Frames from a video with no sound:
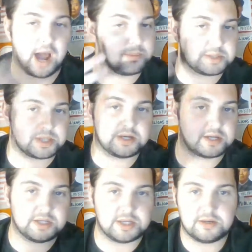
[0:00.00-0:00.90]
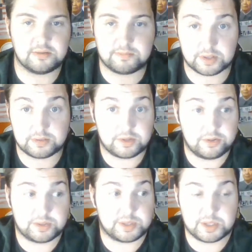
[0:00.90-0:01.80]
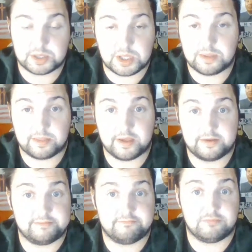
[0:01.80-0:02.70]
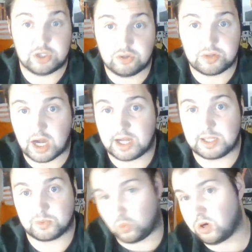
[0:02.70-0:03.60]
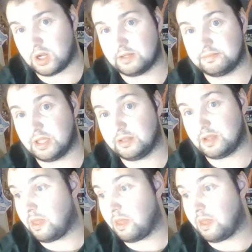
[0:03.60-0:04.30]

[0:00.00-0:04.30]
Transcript: I'm just gonna continue to produce the shit that you guys want, that,